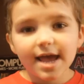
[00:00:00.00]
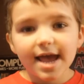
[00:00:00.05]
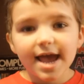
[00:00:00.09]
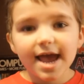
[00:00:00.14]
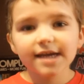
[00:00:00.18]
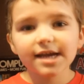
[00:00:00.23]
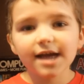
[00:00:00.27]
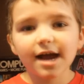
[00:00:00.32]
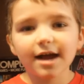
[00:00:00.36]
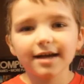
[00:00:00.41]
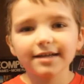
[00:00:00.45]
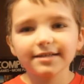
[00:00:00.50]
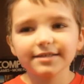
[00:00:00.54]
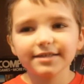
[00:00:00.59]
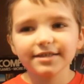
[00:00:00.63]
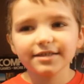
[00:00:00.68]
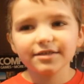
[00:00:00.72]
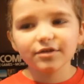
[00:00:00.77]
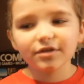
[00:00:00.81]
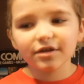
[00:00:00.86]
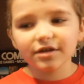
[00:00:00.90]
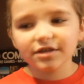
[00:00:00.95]
Hey guys,
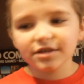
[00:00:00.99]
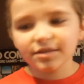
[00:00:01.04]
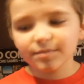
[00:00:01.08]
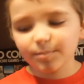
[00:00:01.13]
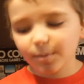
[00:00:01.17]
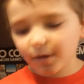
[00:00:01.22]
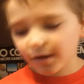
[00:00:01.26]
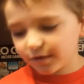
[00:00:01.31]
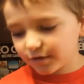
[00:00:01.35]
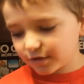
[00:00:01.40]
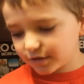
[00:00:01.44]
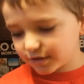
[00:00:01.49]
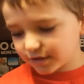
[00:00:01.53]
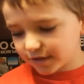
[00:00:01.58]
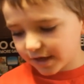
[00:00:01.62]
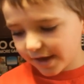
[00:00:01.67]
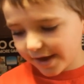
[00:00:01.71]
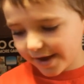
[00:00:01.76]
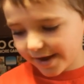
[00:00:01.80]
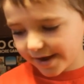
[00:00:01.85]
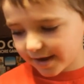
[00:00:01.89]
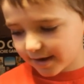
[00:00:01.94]
it's the Clutch brothers,
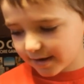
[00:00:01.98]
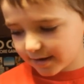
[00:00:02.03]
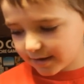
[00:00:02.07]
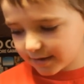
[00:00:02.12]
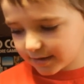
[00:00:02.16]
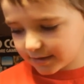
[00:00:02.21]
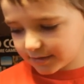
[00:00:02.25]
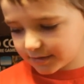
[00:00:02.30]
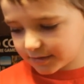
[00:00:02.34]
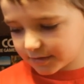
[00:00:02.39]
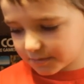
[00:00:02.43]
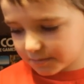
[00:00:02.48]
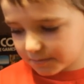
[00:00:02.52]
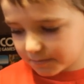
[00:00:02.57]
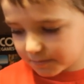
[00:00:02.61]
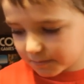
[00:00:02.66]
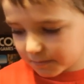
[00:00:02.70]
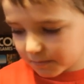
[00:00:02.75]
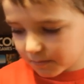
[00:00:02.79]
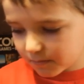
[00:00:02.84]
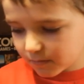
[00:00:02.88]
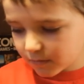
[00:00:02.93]
and
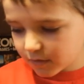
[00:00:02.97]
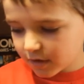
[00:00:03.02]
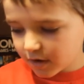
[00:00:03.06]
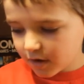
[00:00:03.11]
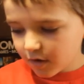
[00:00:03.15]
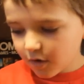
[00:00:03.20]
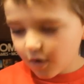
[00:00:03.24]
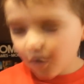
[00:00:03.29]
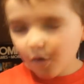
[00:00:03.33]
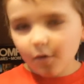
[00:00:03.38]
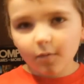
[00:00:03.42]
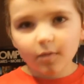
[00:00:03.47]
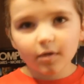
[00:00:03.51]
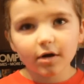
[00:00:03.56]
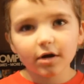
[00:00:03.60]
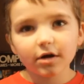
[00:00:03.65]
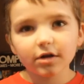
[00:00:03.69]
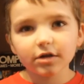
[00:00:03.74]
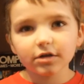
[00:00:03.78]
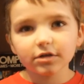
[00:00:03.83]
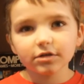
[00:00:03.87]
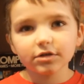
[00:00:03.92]

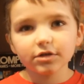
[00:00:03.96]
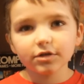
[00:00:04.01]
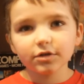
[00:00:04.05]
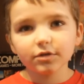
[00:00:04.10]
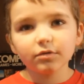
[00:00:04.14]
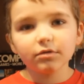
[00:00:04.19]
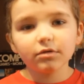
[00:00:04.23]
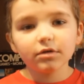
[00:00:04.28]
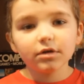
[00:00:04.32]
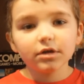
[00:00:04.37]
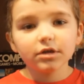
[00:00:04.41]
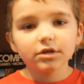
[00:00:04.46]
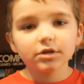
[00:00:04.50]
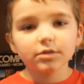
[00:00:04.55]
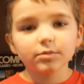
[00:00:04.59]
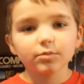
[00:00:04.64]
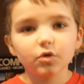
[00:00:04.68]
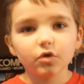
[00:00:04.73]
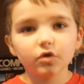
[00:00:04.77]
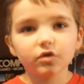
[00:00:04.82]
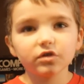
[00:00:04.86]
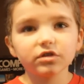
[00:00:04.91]
we're gonna do
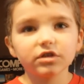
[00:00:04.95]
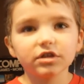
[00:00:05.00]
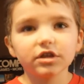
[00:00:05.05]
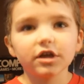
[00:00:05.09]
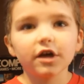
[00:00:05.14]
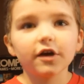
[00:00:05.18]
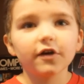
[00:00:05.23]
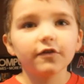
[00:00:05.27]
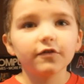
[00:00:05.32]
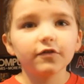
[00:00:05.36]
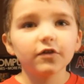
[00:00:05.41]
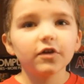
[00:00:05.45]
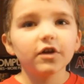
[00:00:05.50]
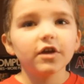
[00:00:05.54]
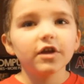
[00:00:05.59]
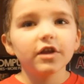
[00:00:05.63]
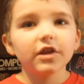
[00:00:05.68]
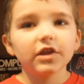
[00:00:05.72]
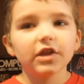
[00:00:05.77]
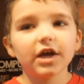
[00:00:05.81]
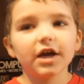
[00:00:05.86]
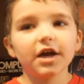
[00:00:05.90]
some cool stuff
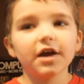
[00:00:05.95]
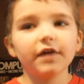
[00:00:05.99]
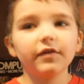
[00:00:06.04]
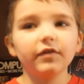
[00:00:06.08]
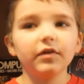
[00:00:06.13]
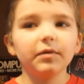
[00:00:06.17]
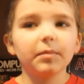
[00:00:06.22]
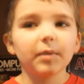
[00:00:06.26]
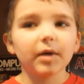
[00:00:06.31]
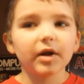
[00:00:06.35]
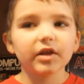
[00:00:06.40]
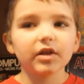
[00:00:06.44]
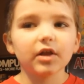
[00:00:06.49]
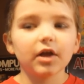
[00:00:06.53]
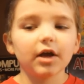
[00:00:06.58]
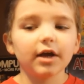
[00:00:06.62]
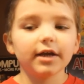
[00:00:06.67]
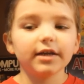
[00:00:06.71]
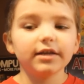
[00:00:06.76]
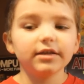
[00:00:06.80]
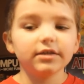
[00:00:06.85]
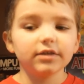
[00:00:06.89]
that everybody
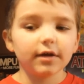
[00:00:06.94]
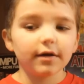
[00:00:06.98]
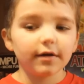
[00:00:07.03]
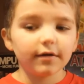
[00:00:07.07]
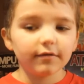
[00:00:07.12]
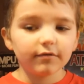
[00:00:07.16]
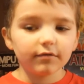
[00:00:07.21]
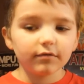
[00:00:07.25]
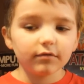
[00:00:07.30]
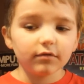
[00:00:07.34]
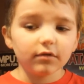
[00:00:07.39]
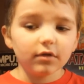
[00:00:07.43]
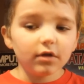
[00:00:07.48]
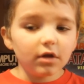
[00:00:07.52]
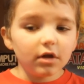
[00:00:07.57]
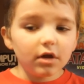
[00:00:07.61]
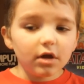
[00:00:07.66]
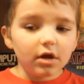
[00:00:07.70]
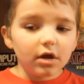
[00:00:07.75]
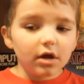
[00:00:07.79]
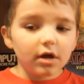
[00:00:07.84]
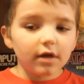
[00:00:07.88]
liked of
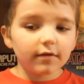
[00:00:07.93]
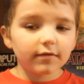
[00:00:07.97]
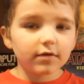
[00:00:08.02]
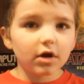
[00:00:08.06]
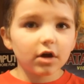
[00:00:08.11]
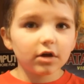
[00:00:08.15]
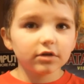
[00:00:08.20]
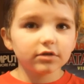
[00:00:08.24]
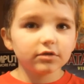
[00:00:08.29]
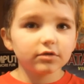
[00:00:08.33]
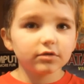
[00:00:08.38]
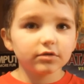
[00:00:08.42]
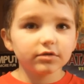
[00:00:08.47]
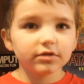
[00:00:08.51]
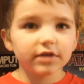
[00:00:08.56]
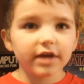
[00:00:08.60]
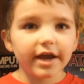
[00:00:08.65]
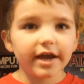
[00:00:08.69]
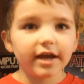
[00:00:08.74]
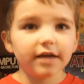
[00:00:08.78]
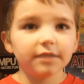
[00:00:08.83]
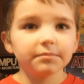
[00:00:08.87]
of consoles,
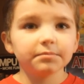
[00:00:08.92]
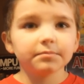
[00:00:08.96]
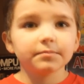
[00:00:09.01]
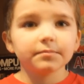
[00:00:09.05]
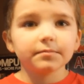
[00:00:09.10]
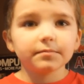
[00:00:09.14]
and